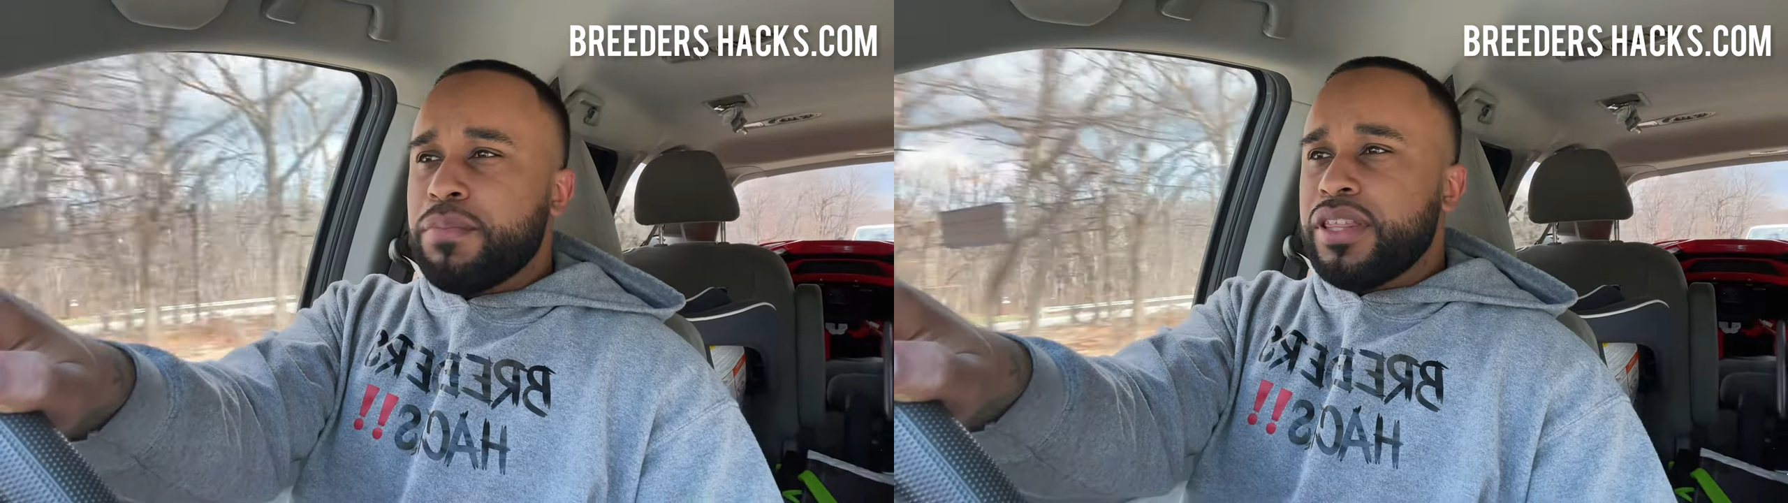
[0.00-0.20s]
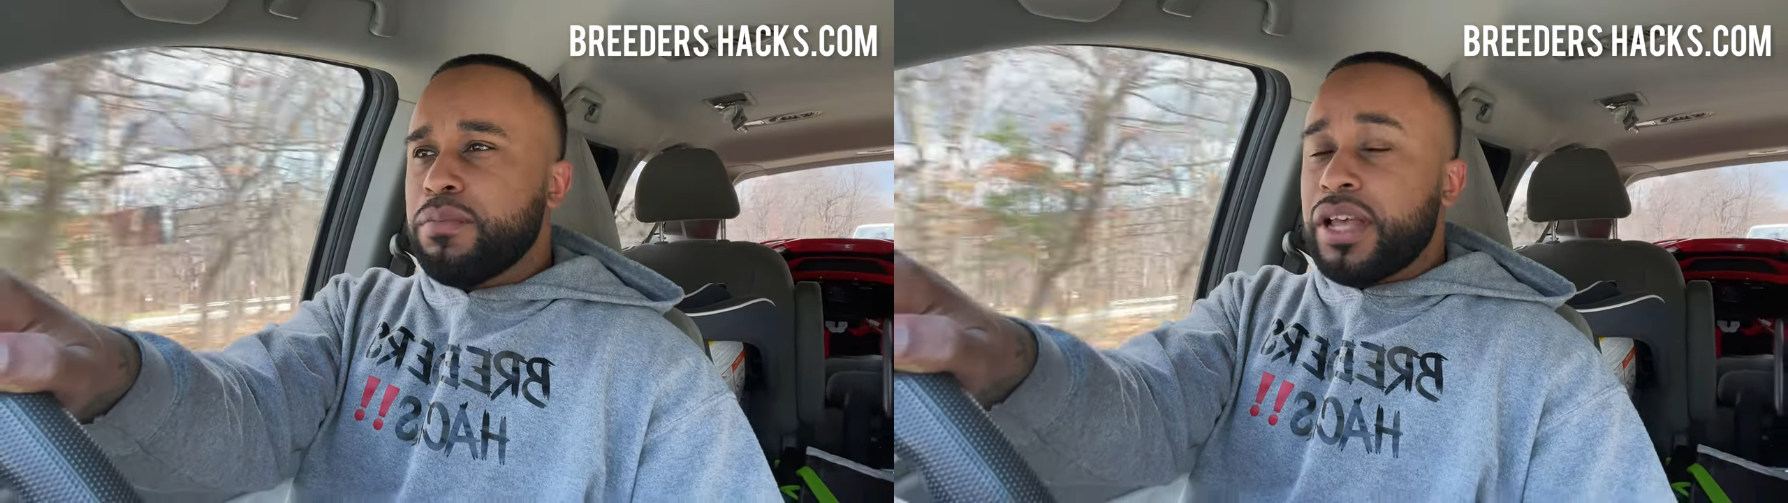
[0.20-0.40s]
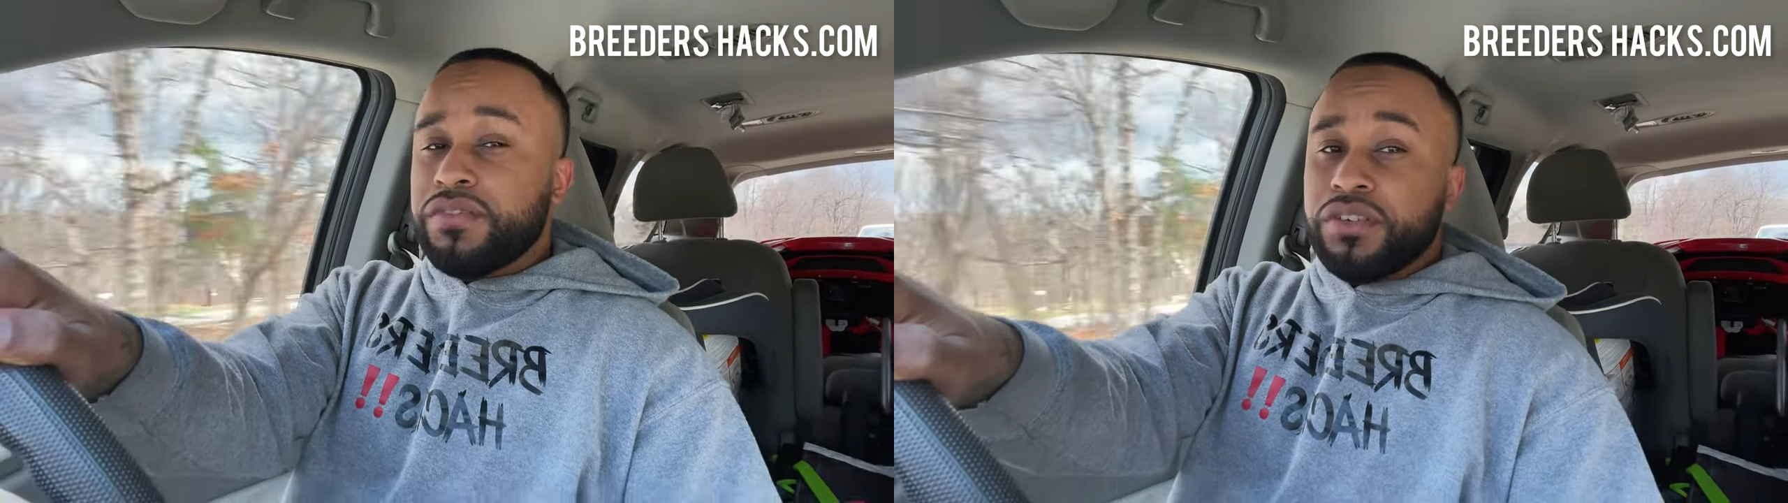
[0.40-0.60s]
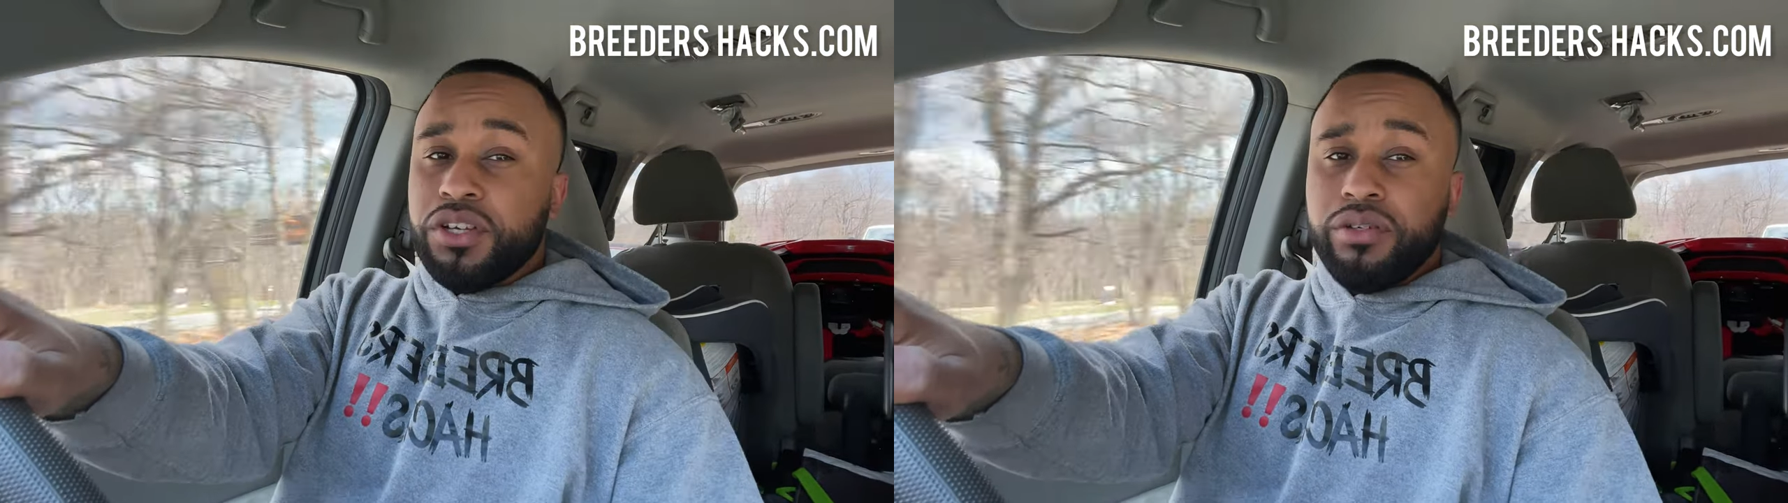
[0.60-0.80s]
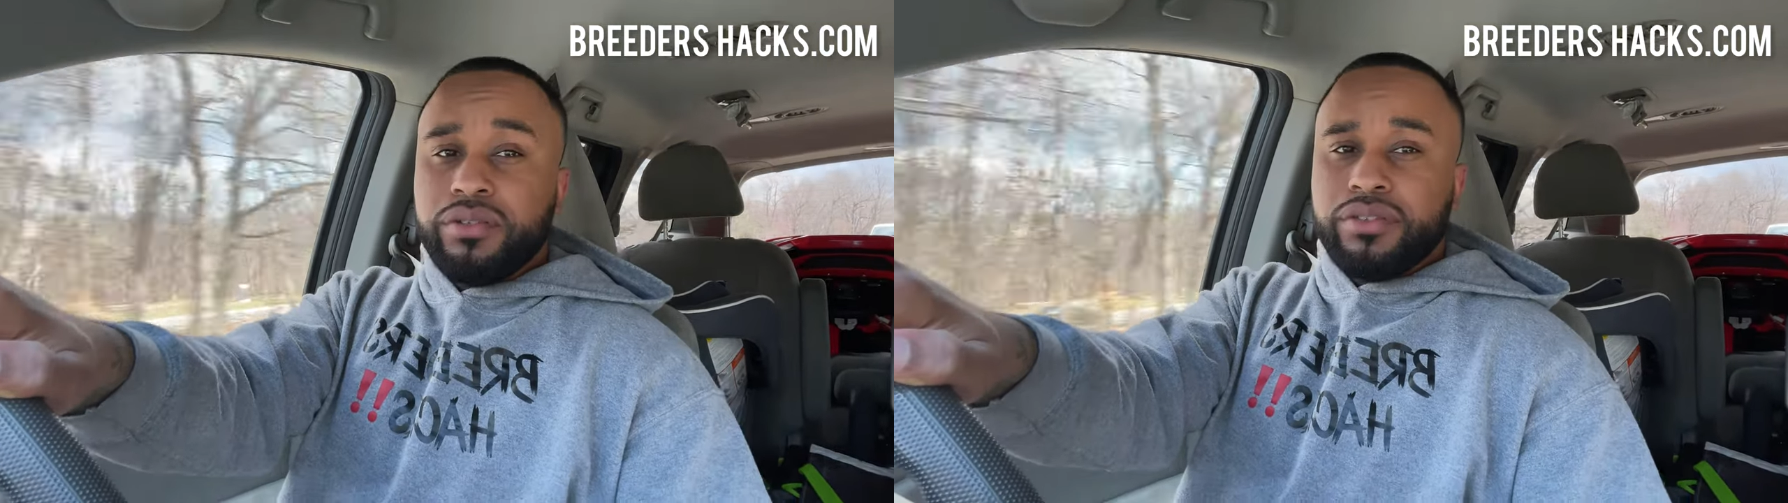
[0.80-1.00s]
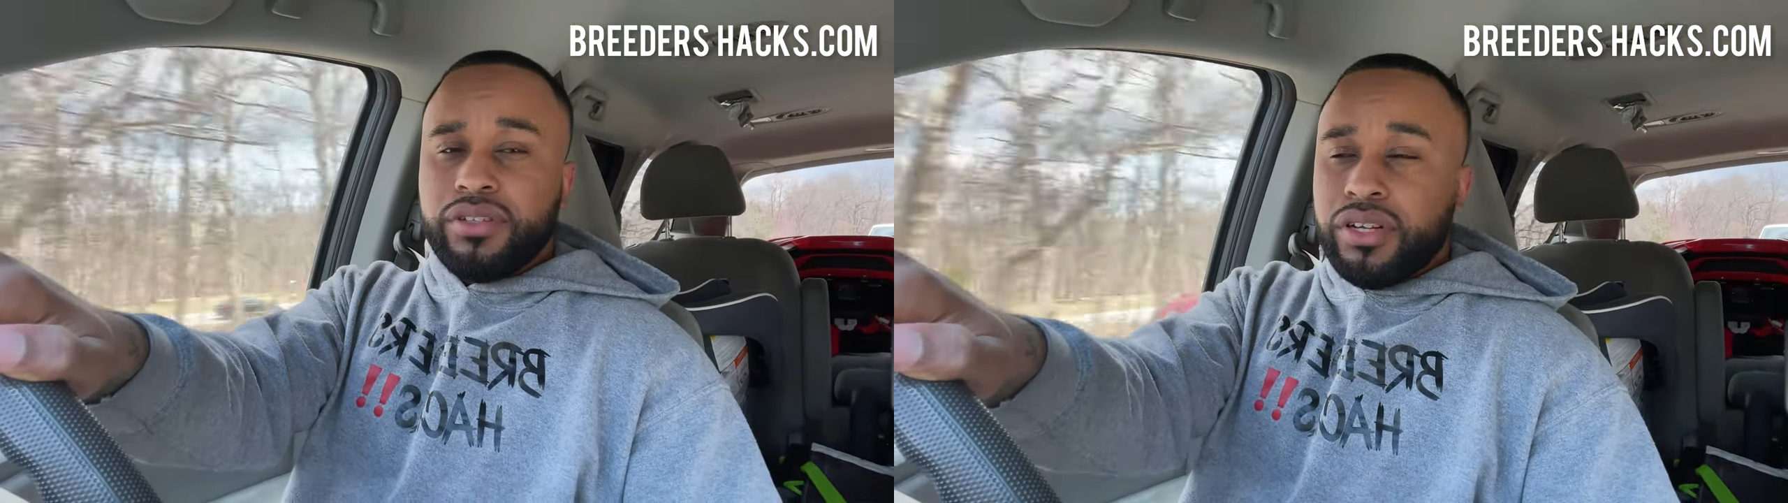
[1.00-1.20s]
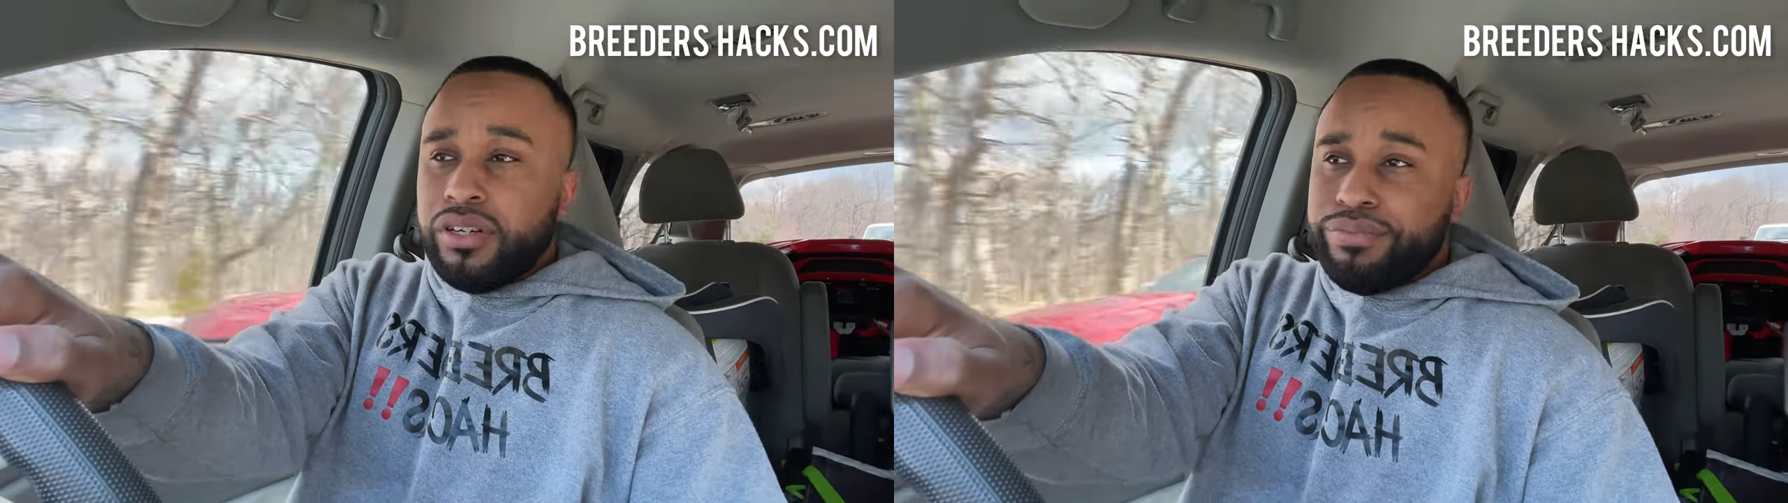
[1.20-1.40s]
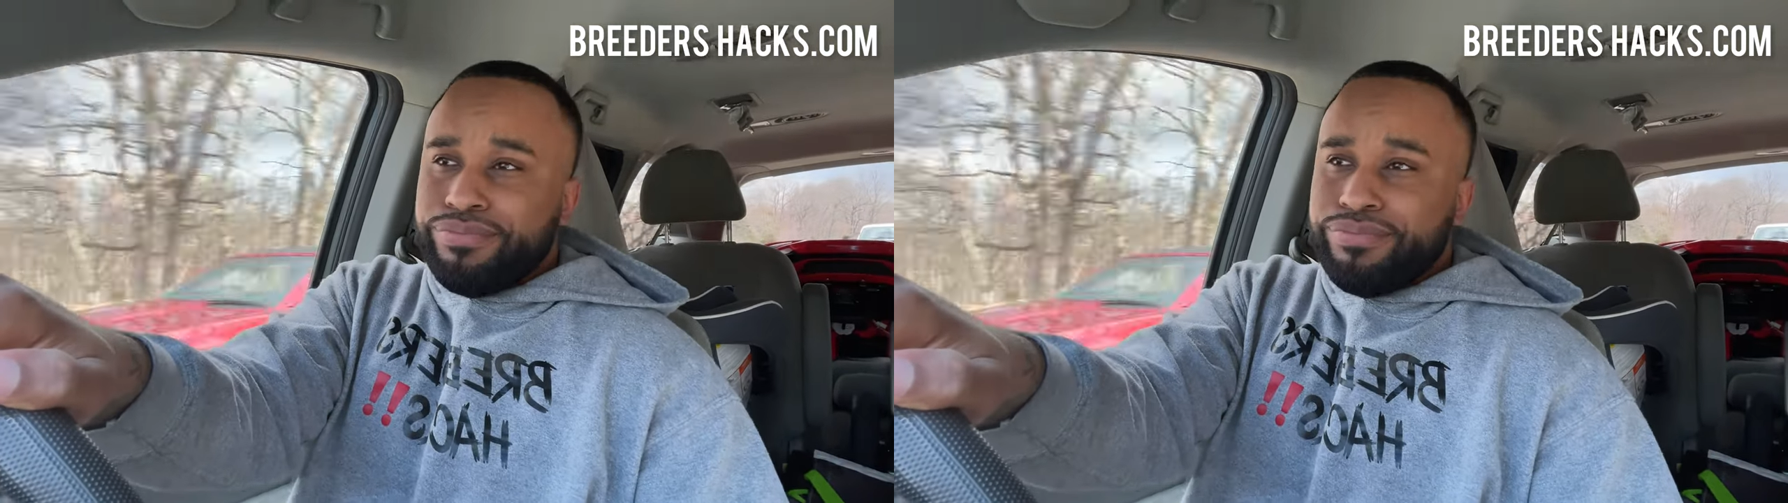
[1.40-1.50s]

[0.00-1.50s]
be the best for you, you know?